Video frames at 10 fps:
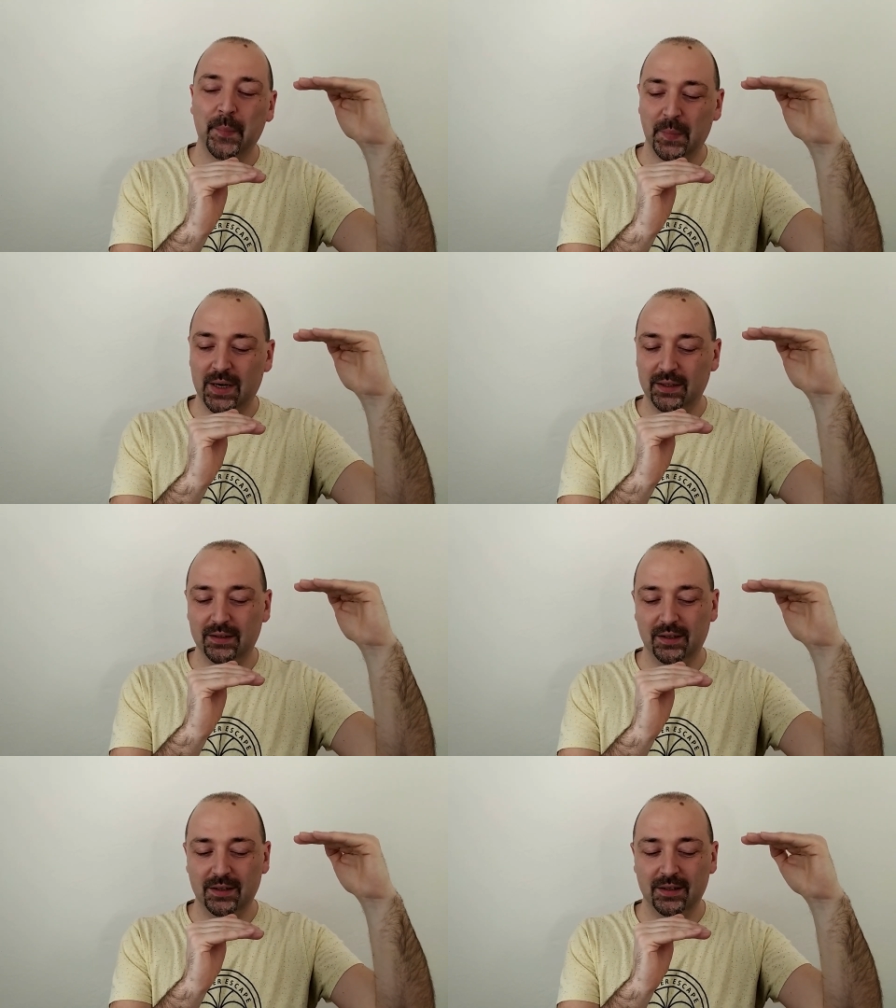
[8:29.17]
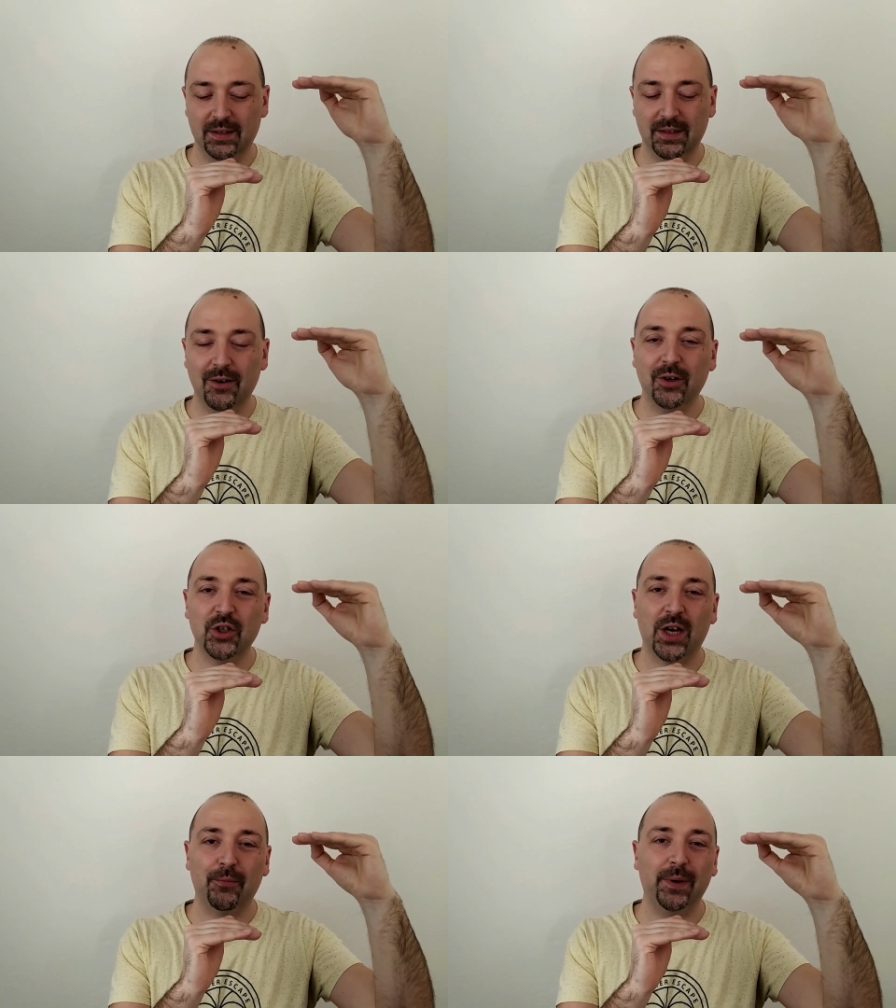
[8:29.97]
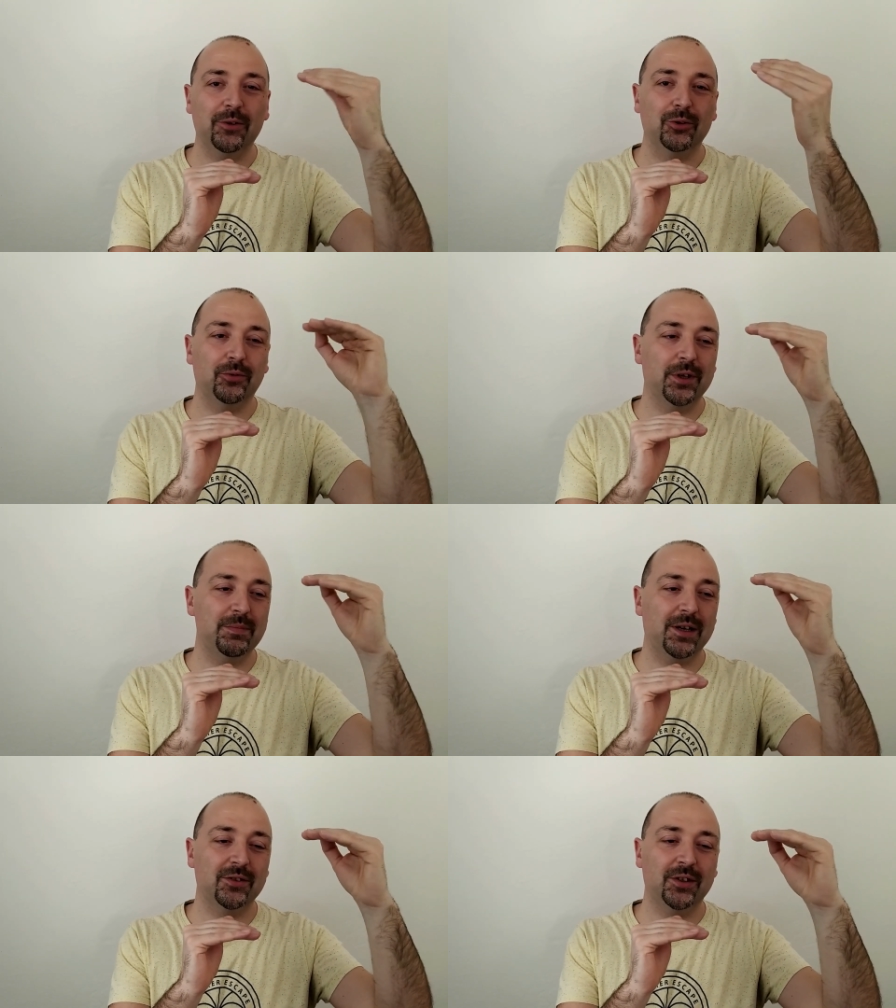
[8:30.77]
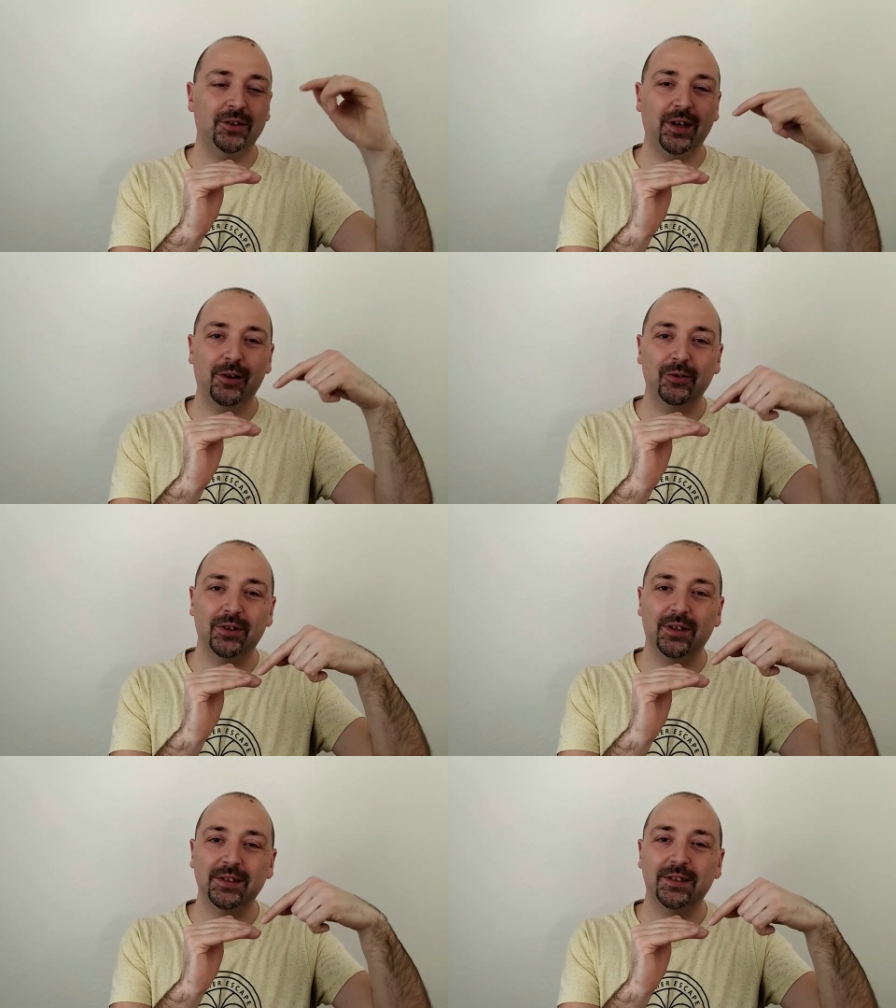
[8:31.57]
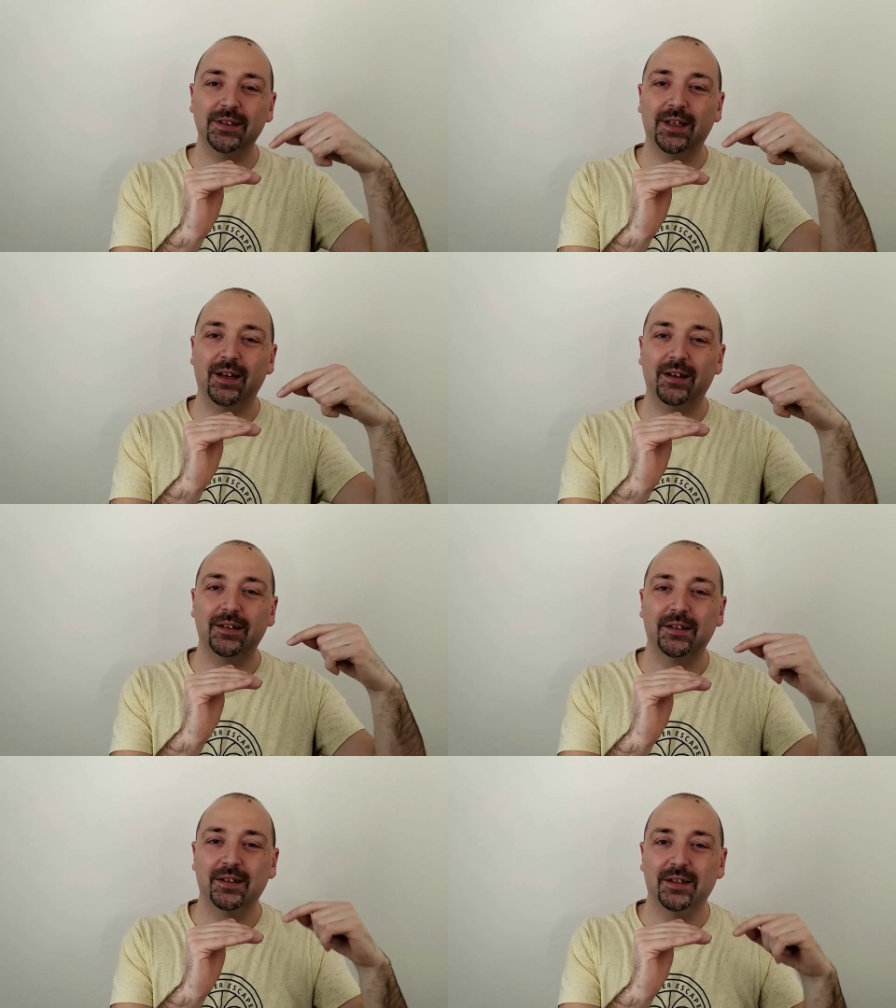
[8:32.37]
Right. Now HR will go to Damiano and say, okay, look, there is this girl,